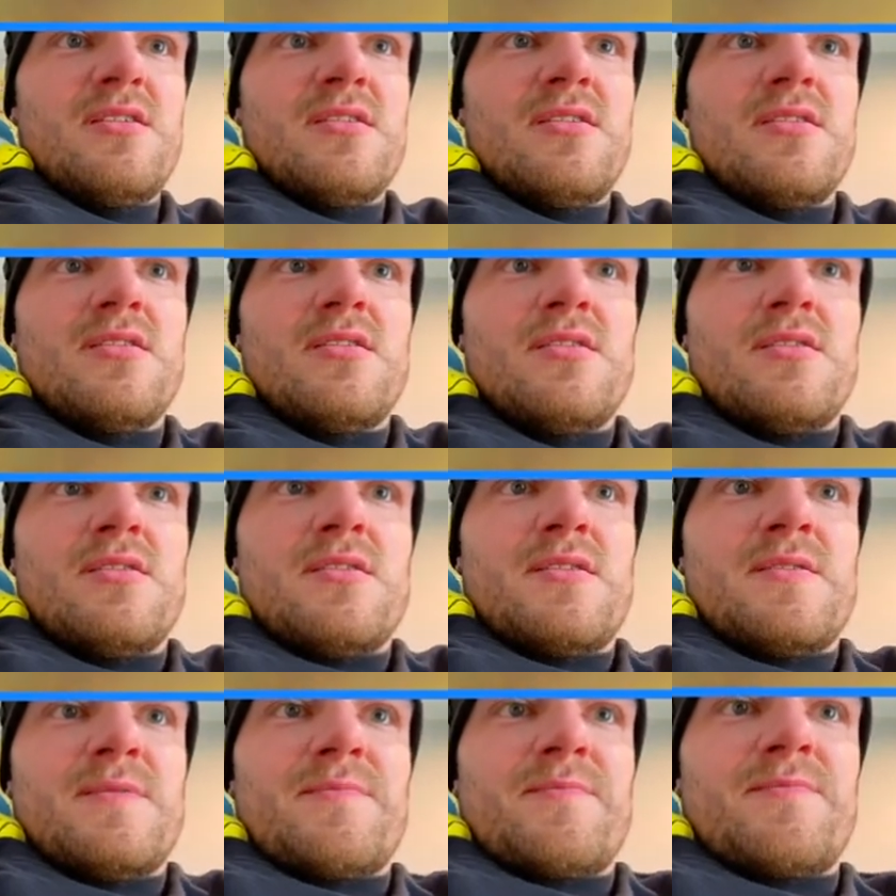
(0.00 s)

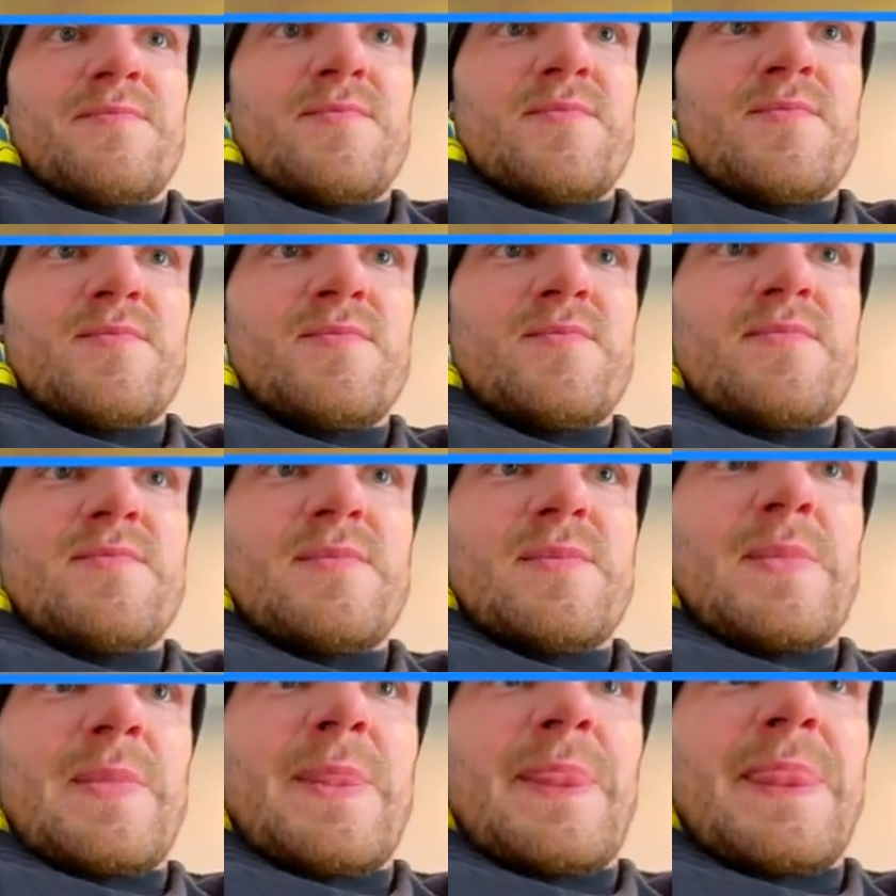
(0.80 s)

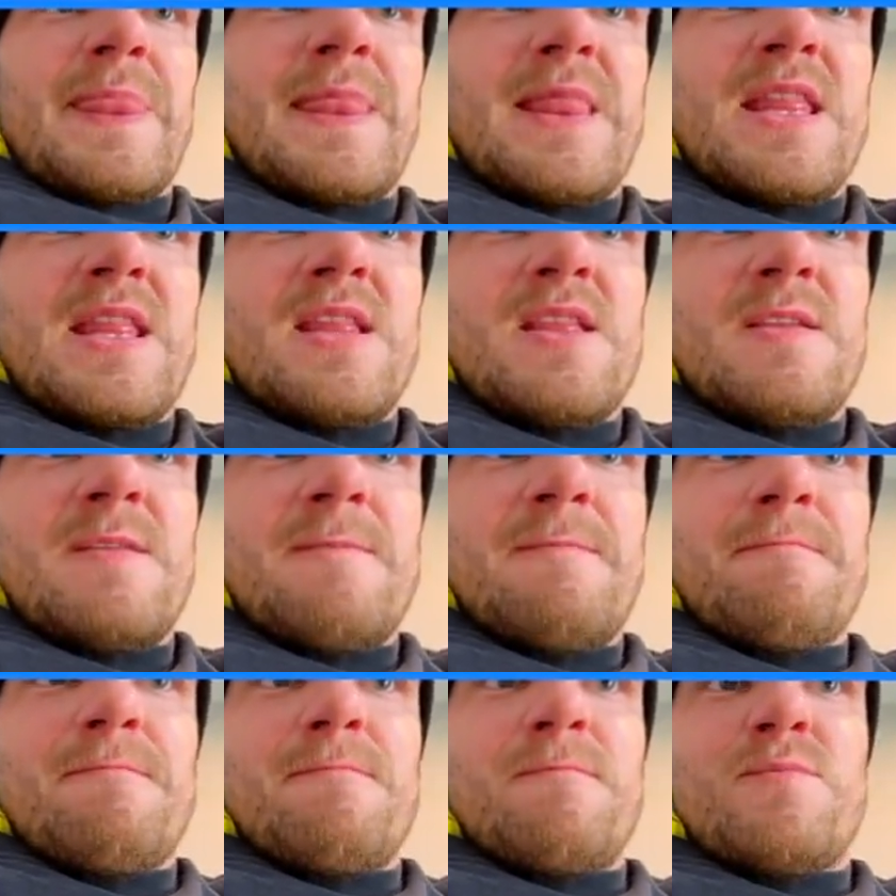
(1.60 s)

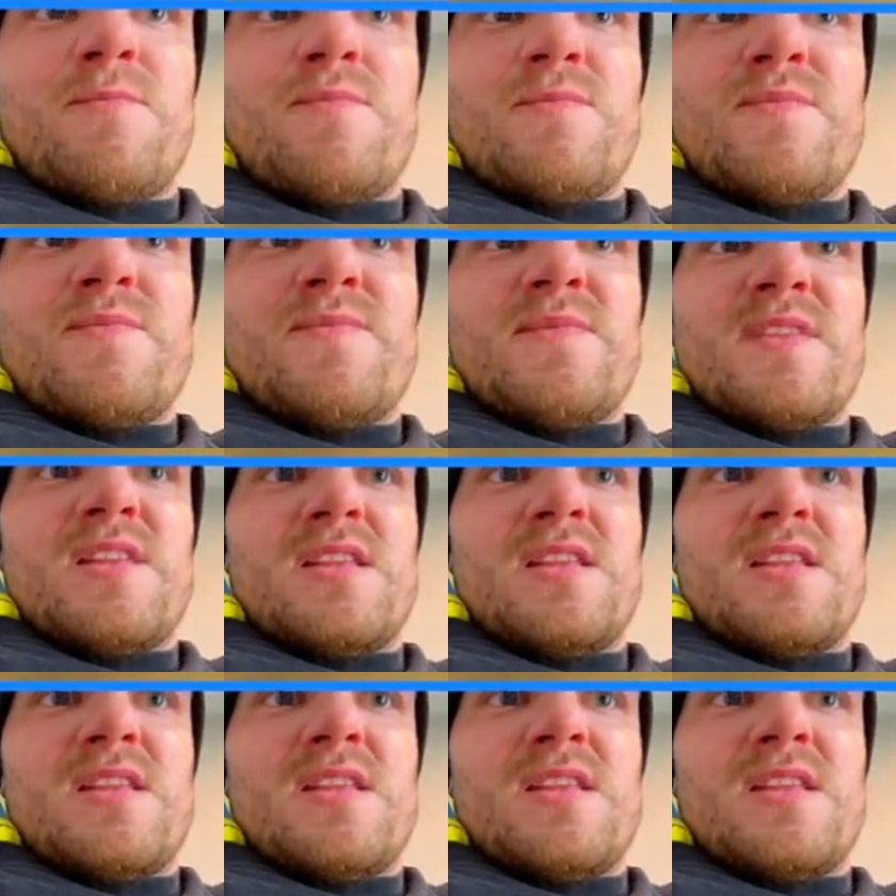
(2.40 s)
[no speech]